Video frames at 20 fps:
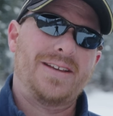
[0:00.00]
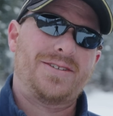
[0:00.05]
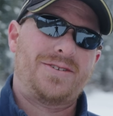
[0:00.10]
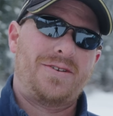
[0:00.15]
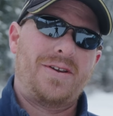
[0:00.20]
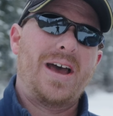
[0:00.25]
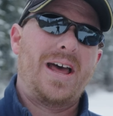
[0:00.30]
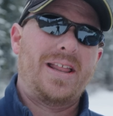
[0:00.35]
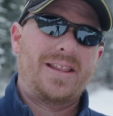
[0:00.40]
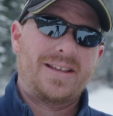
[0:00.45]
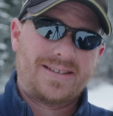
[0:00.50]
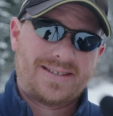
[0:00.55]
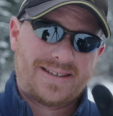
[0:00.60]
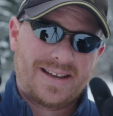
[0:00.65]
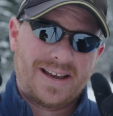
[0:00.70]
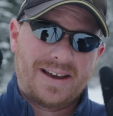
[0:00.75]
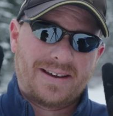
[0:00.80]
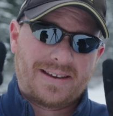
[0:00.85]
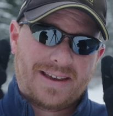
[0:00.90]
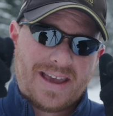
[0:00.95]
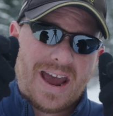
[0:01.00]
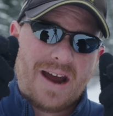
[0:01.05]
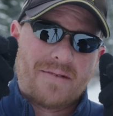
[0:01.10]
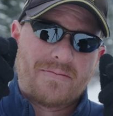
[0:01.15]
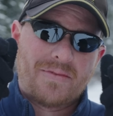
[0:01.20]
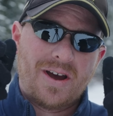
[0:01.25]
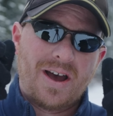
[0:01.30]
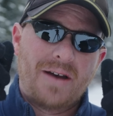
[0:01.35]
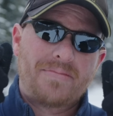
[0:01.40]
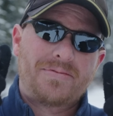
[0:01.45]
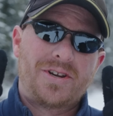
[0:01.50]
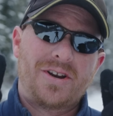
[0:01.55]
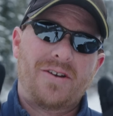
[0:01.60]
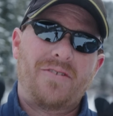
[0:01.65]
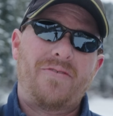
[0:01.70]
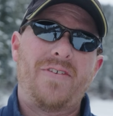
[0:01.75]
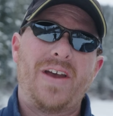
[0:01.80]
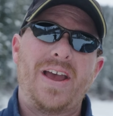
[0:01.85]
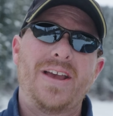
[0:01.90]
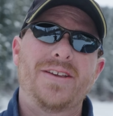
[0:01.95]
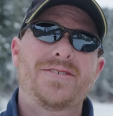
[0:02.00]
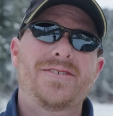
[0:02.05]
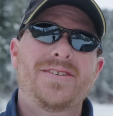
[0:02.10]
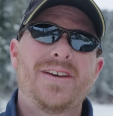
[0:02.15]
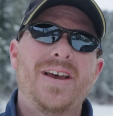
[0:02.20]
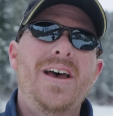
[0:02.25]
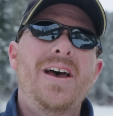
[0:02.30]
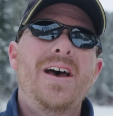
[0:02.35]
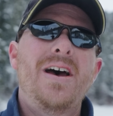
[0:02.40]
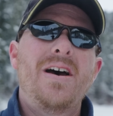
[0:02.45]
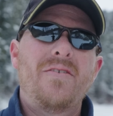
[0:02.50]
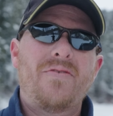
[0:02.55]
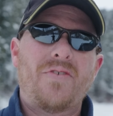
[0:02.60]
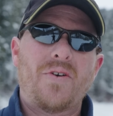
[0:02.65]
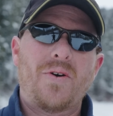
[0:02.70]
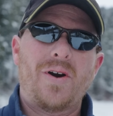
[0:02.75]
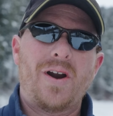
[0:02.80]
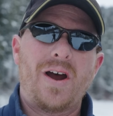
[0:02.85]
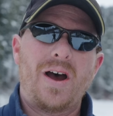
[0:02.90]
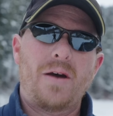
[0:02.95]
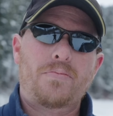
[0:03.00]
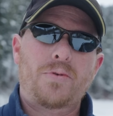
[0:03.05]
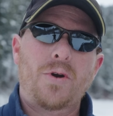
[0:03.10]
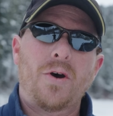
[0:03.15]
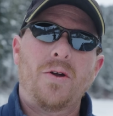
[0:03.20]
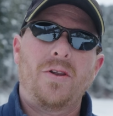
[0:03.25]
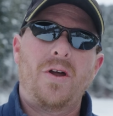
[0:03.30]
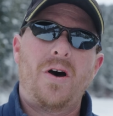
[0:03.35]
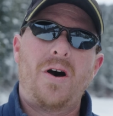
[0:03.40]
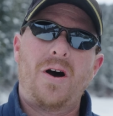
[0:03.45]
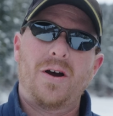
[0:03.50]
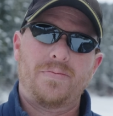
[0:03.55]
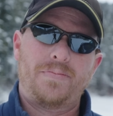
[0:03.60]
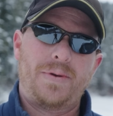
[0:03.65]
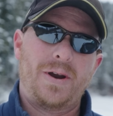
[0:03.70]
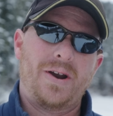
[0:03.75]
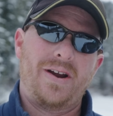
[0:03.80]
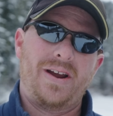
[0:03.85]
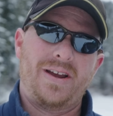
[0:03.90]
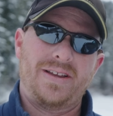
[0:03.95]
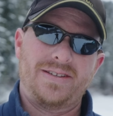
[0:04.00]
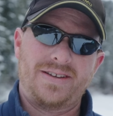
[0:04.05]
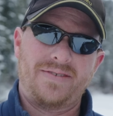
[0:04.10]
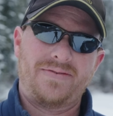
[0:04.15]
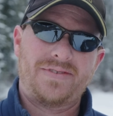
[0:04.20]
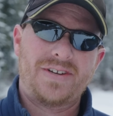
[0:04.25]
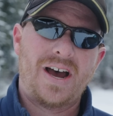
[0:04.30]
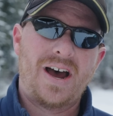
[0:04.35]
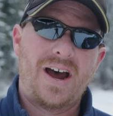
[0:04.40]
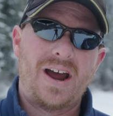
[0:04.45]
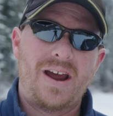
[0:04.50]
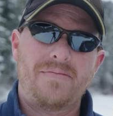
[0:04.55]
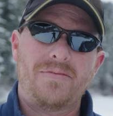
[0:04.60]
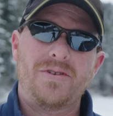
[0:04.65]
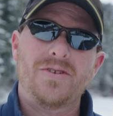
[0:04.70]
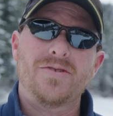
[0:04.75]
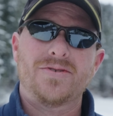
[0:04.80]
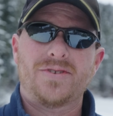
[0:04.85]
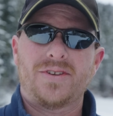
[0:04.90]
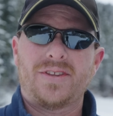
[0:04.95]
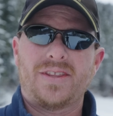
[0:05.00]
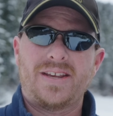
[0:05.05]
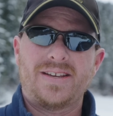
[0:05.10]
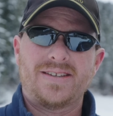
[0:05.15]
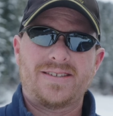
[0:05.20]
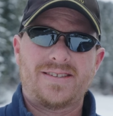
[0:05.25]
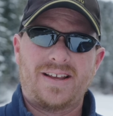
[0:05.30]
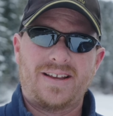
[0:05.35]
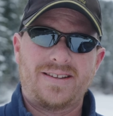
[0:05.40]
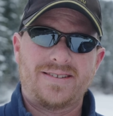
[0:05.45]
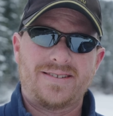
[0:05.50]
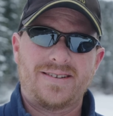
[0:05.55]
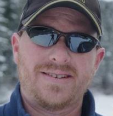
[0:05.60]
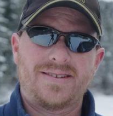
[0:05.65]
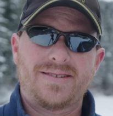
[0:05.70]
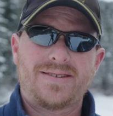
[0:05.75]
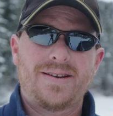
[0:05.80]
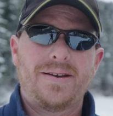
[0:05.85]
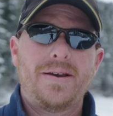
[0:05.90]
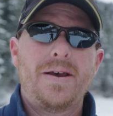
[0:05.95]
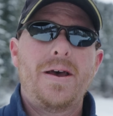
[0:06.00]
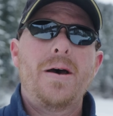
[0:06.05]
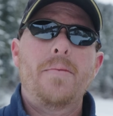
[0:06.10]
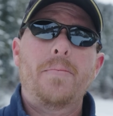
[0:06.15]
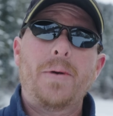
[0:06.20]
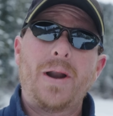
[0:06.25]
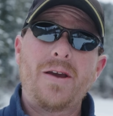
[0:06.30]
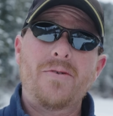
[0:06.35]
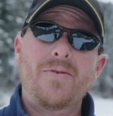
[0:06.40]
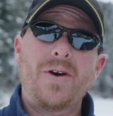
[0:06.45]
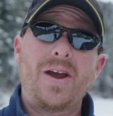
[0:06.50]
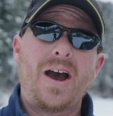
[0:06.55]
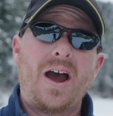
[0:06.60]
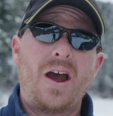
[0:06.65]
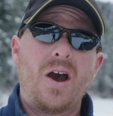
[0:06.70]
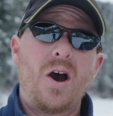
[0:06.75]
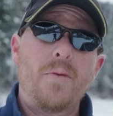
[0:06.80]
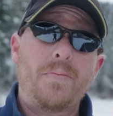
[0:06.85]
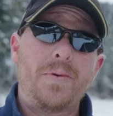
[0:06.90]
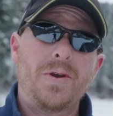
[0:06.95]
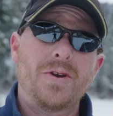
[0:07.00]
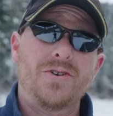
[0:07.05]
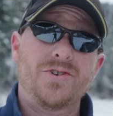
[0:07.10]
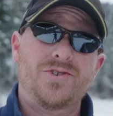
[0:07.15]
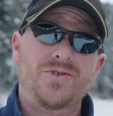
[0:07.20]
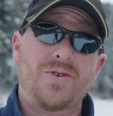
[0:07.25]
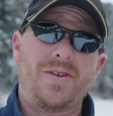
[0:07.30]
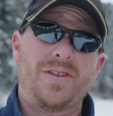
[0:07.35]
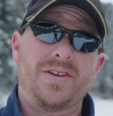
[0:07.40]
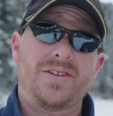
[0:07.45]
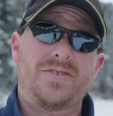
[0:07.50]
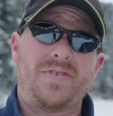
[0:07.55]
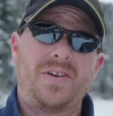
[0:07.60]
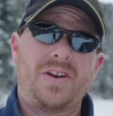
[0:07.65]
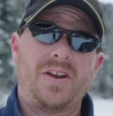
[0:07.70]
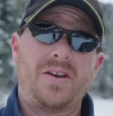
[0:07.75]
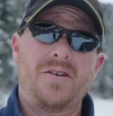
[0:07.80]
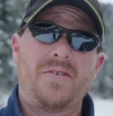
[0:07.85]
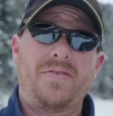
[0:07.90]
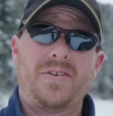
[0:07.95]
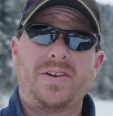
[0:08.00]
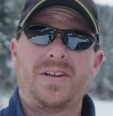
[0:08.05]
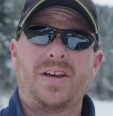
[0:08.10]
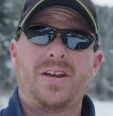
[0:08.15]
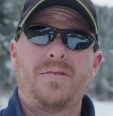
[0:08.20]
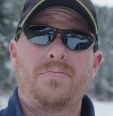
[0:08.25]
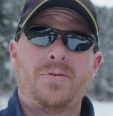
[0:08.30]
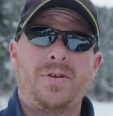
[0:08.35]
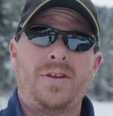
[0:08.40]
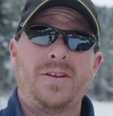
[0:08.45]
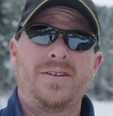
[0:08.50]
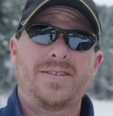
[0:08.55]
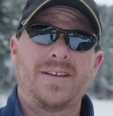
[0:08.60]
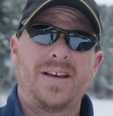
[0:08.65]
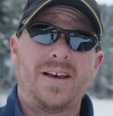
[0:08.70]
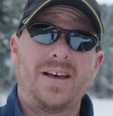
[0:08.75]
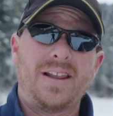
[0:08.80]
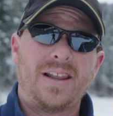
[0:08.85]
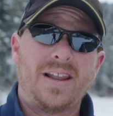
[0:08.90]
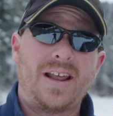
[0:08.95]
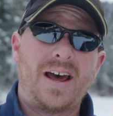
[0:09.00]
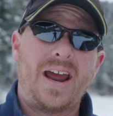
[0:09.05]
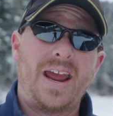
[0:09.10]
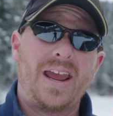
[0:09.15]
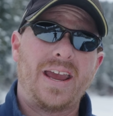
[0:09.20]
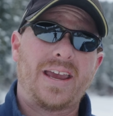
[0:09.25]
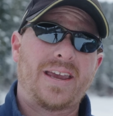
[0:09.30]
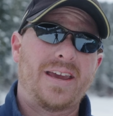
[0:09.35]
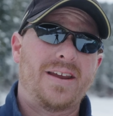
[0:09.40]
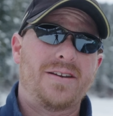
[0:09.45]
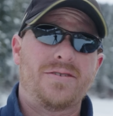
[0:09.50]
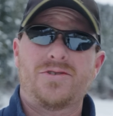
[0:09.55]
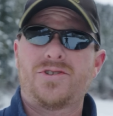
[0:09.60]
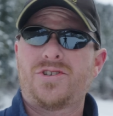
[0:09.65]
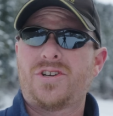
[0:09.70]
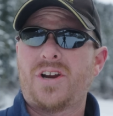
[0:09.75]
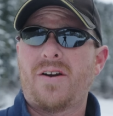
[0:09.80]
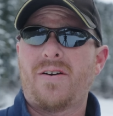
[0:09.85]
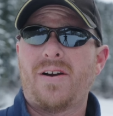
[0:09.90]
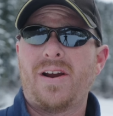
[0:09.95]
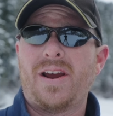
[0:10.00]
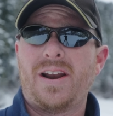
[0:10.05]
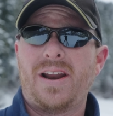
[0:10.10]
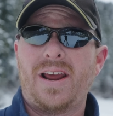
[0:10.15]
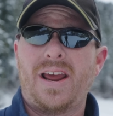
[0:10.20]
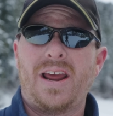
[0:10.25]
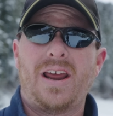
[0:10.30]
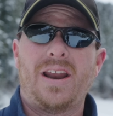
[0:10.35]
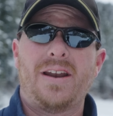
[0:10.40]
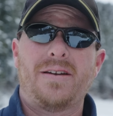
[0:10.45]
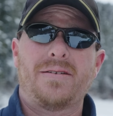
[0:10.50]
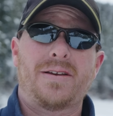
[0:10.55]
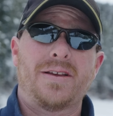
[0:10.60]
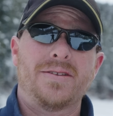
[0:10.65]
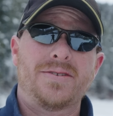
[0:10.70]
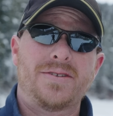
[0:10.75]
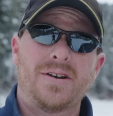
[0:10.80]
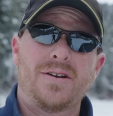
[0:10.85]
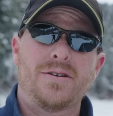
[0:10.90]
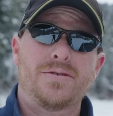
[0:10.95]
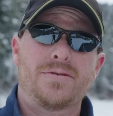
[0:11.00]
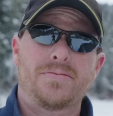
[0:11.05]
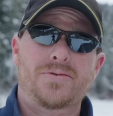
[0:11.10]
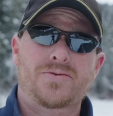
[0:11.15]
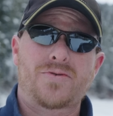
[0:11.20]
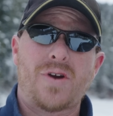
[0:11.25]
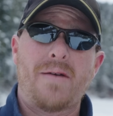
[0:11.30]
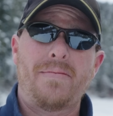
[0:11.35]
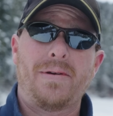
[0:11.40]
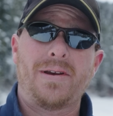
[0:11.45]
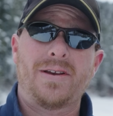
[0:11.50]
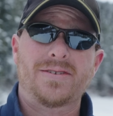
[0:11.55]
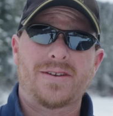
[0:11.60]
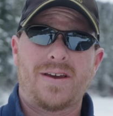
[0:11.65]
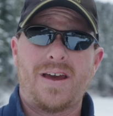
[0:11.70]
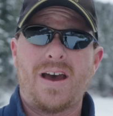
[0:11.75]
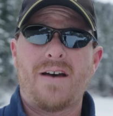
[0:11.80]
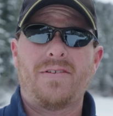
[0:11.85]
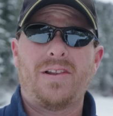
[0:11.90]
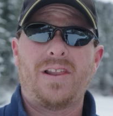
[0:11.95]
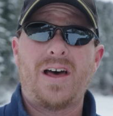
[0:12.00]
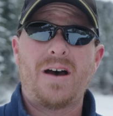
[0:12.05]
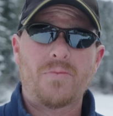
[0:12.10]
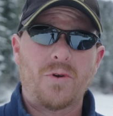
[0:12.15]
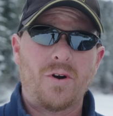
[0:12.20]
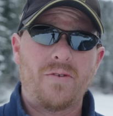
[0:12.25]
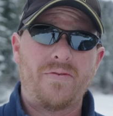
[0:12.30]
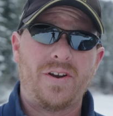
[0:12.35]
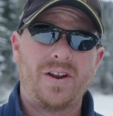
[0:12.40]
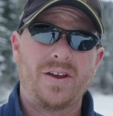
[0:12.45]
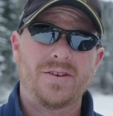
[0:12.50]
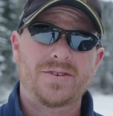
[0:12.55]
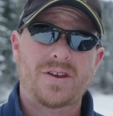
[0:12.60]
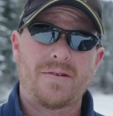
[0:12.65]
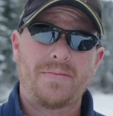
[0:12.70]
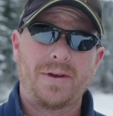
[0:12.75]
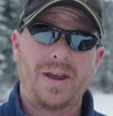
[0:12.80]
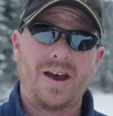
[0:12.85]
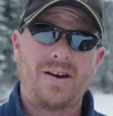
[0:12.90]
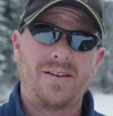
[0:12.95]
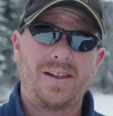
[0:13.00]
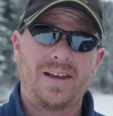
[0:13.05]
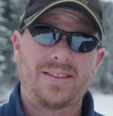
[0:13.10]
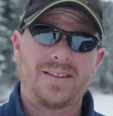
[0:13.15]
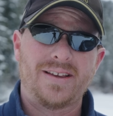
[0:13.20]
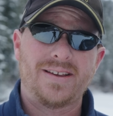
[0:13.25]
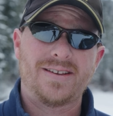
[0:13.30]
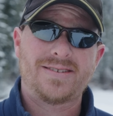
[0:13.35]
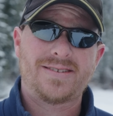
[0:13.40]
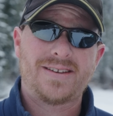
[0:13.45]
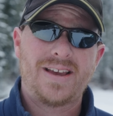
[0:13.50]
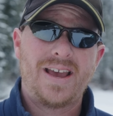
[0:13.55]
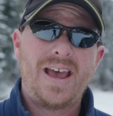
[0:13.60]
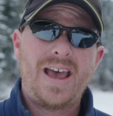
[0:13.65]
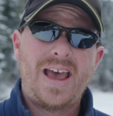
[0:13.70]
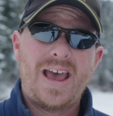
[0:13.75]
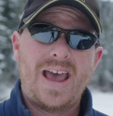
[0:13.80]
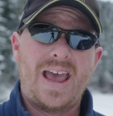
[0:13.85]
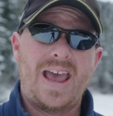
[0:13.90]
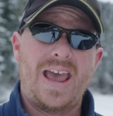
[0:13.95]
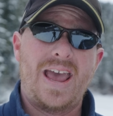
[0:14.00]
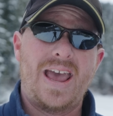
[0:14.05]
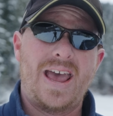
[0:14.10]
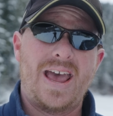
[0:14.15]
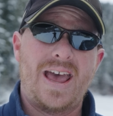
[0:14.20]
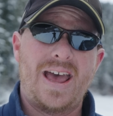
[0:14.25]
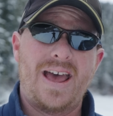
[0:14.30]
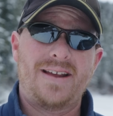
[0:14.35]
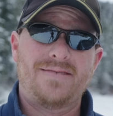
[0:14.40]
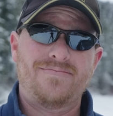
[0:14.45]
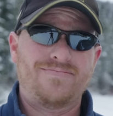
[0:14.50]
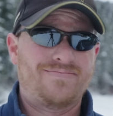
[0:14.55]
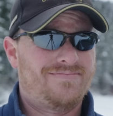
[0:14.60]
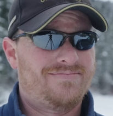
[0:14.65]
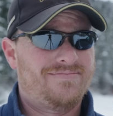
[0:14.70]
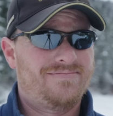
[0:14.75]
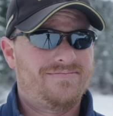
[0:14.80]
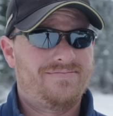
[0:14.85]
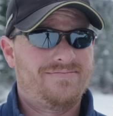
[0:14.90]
you had this camera up to your face for prolonged periods of time using these lenses. But anyway, I hope you enjoyed this video. If you did, please like and share it and consider subscribing, because I'm going to have a lot more videos coming out like this. And